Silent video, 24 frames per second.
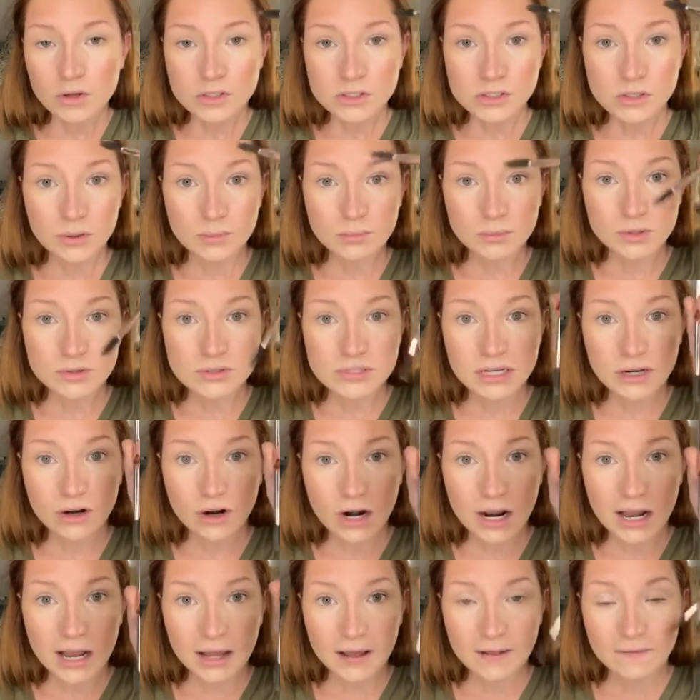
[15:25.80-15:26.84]
So I'm using
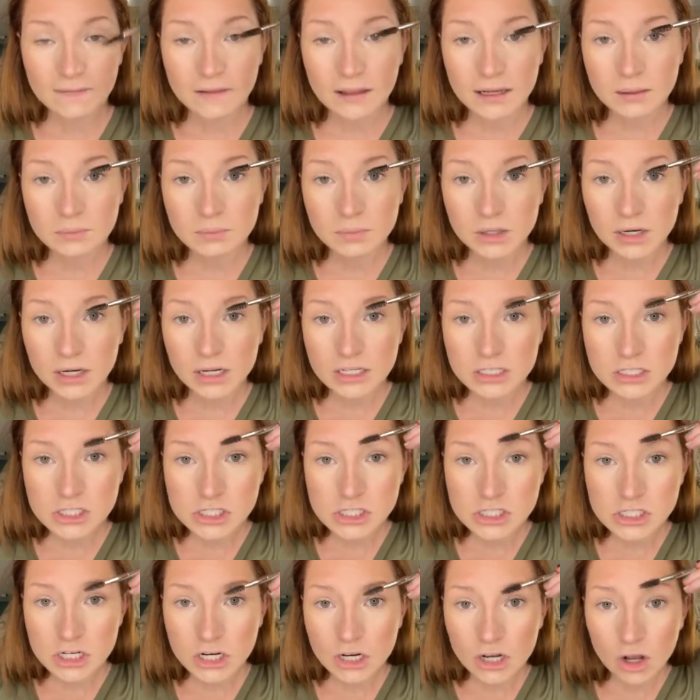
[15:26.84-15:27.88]
our Hotline
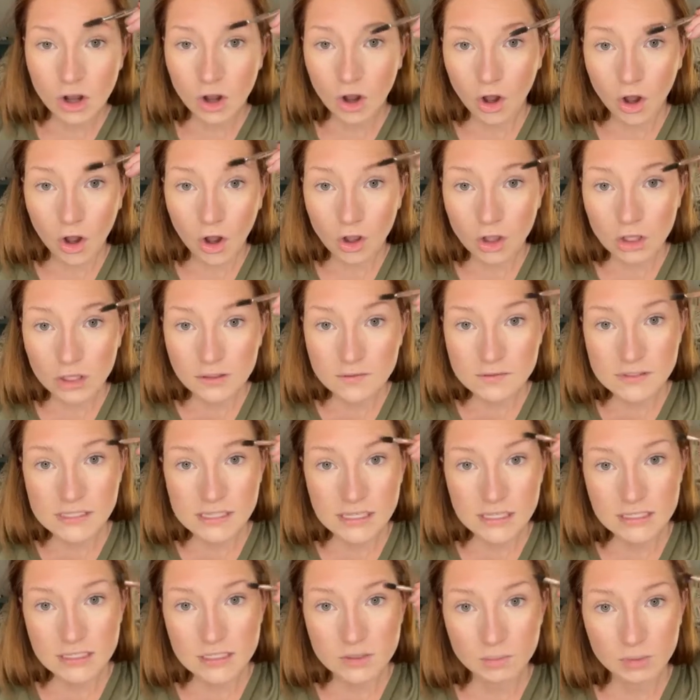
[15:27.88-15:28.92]
brush. All of
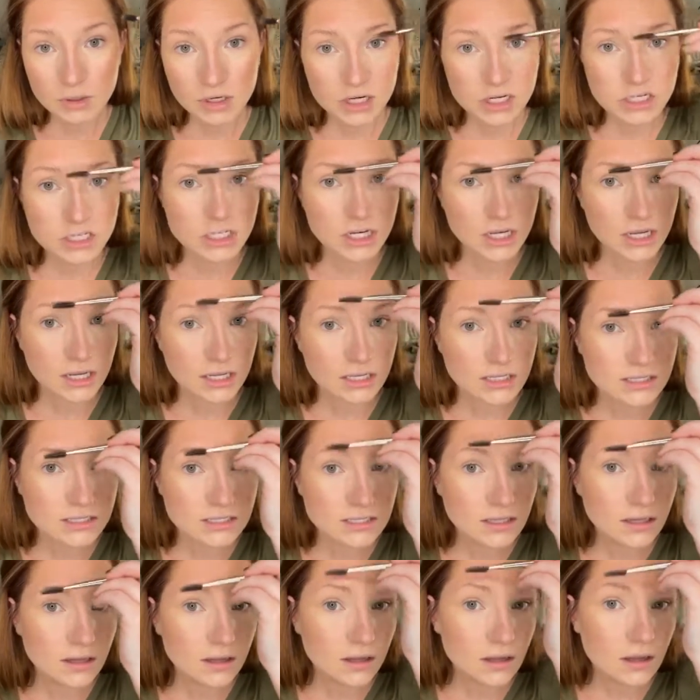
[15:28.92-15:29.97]
Saint's
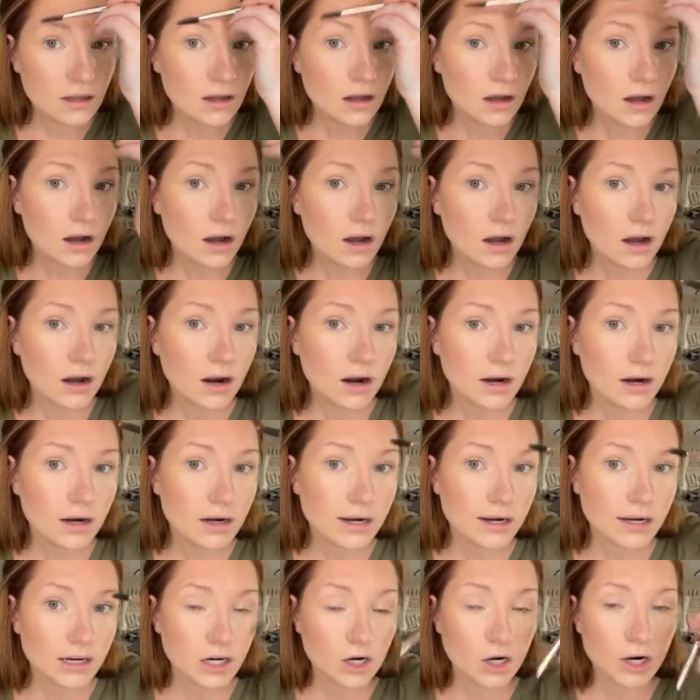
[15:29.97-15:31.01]
brushes
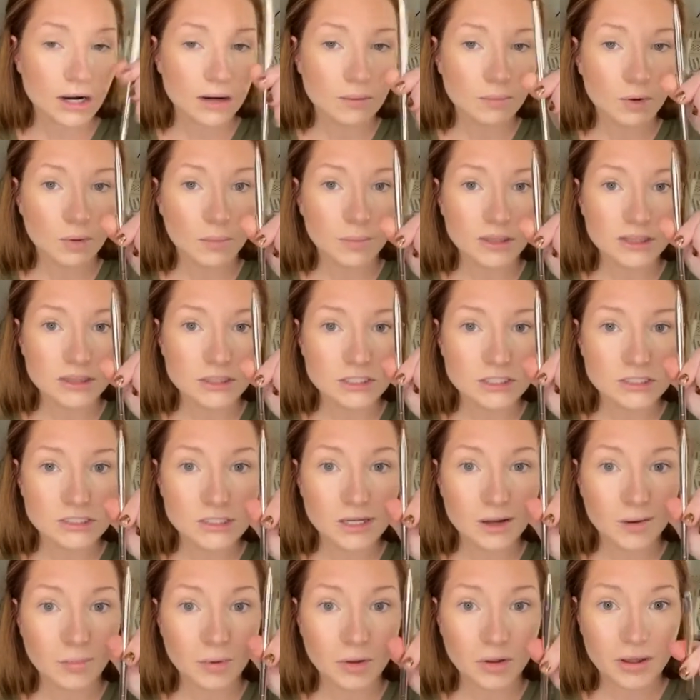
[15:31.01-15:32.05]
are incredible, but they're
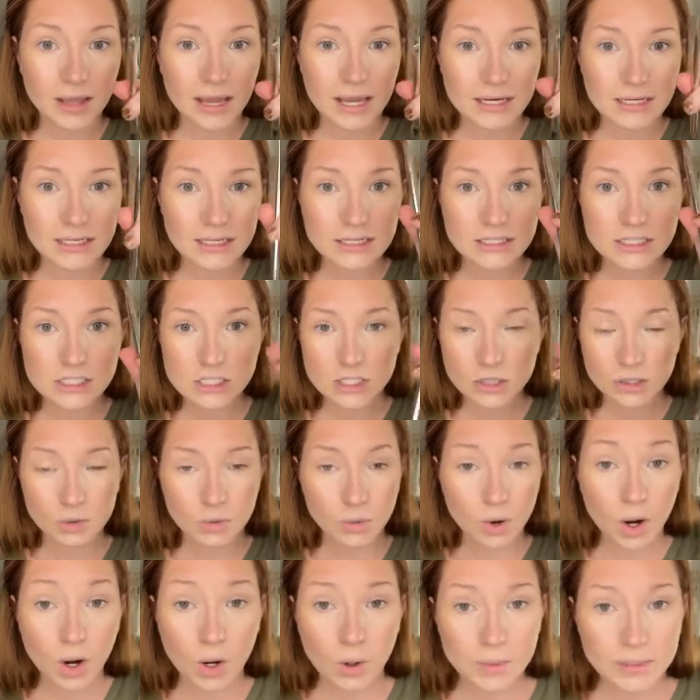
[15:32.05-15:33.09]
double-ended, so
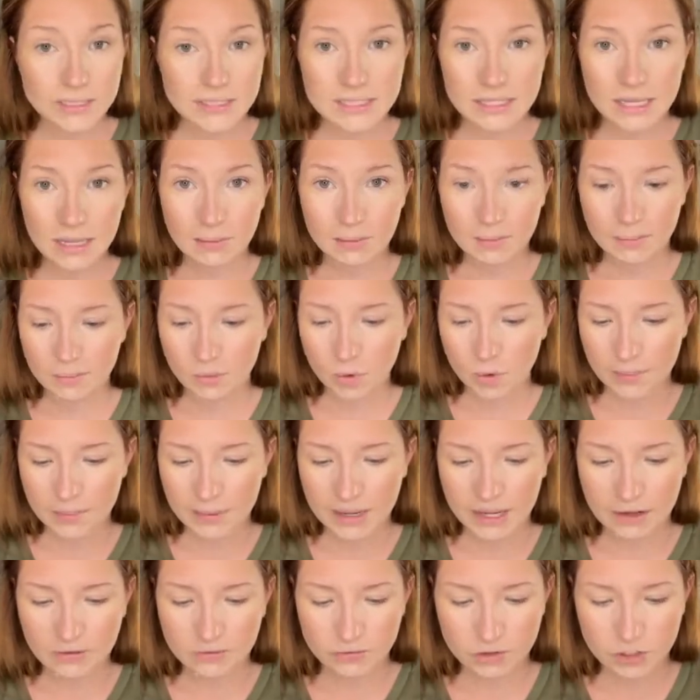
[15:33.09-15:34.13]
you always get more
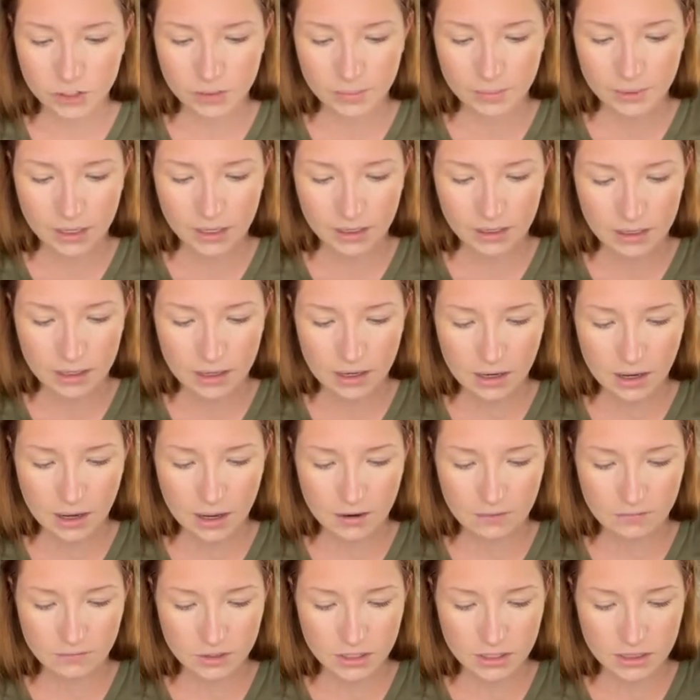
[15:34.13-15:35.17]
bang for your buck on
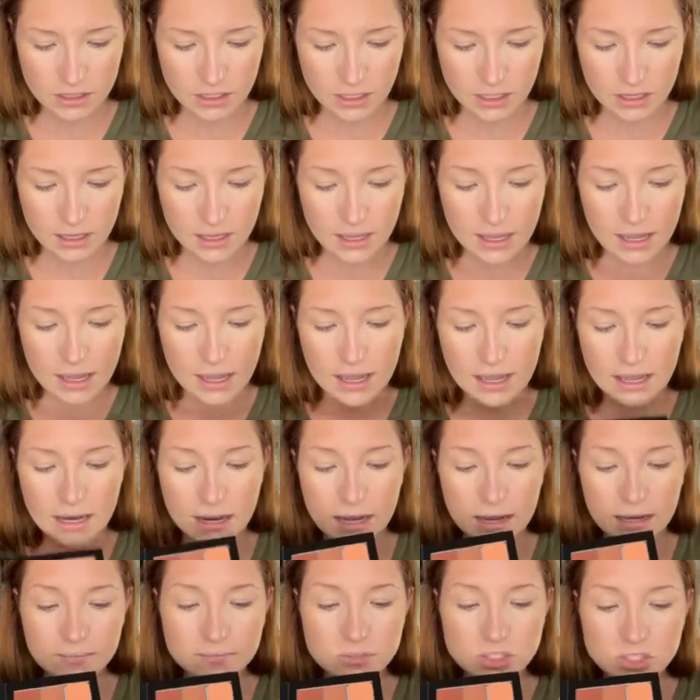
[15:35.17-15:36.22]
everything. And
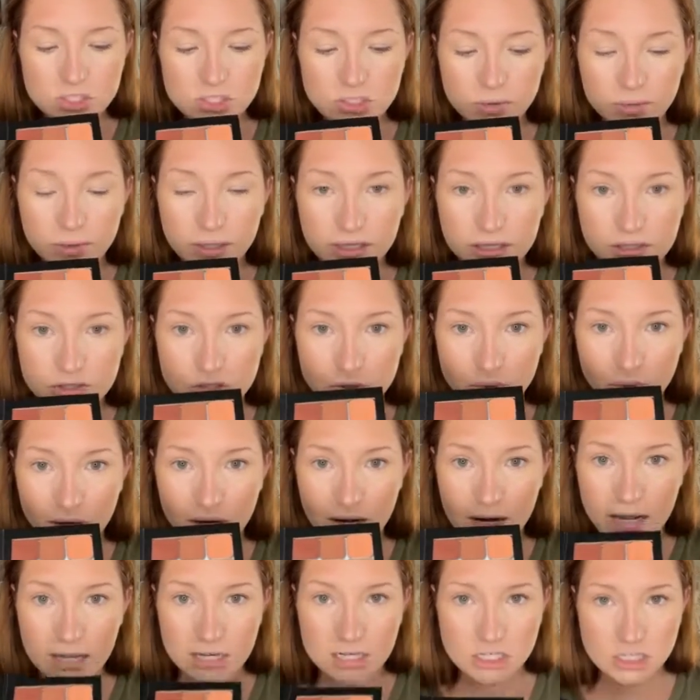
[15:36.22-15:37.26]
I'm just going into
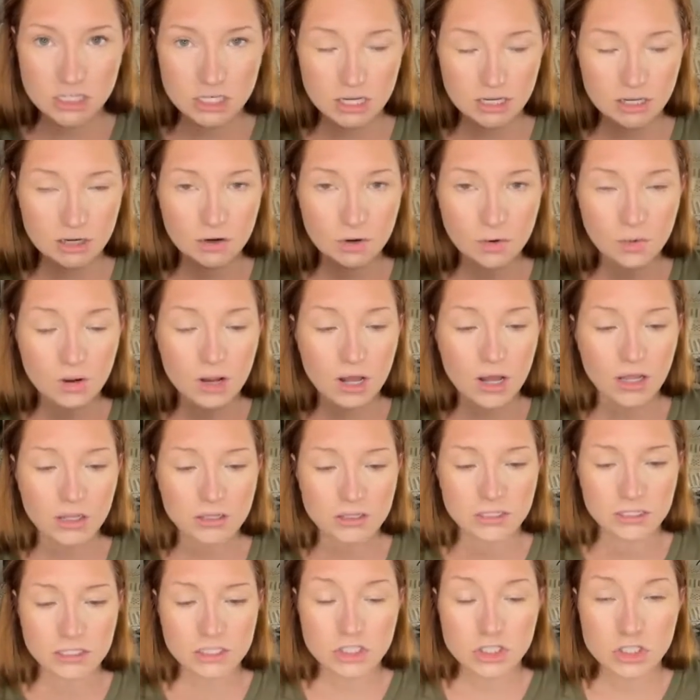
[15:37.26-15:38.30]
our eyeshadow
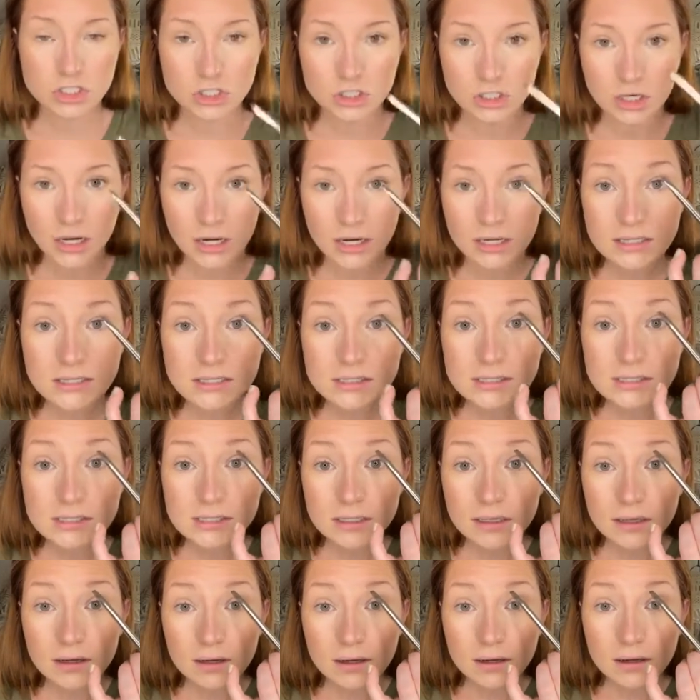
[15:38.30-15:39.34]
color Trust,